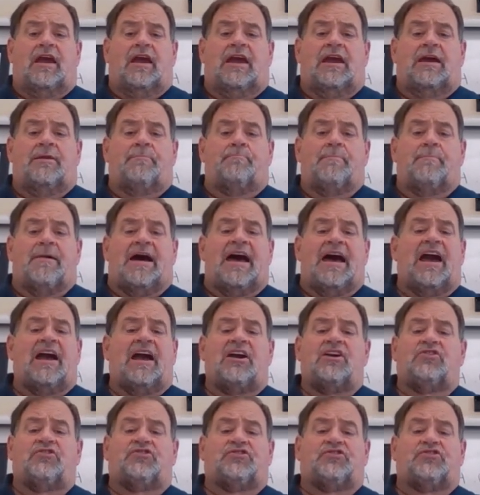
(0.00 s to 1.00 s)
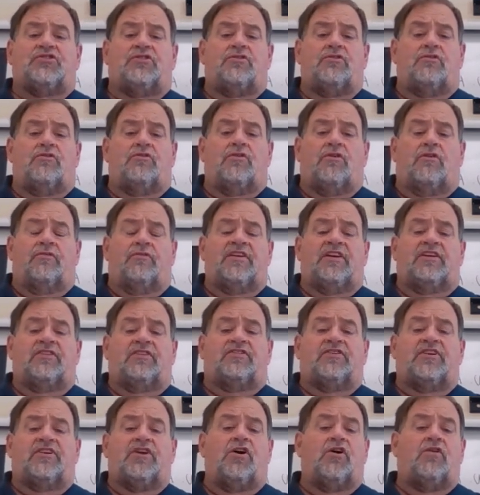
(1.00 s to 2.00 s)
And my concern on
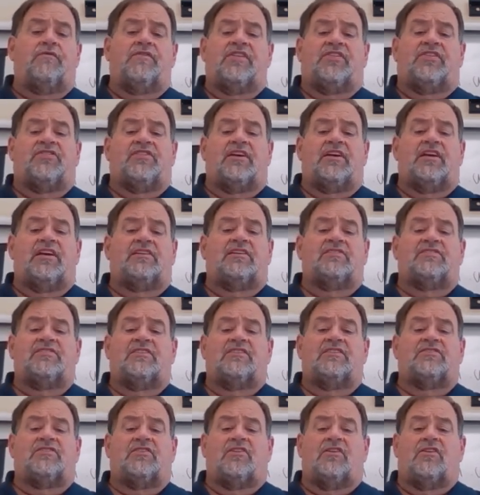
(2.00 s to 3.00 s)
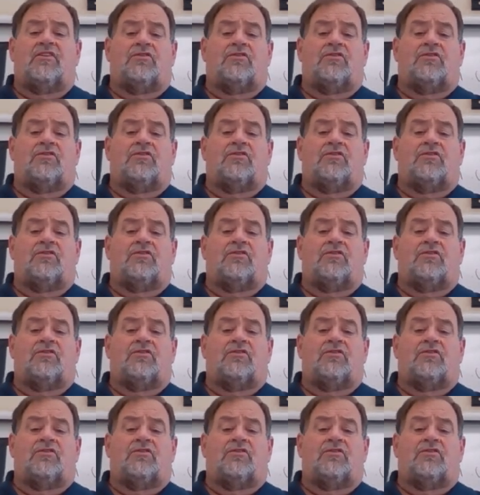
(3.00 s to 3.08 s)
these COVID things is,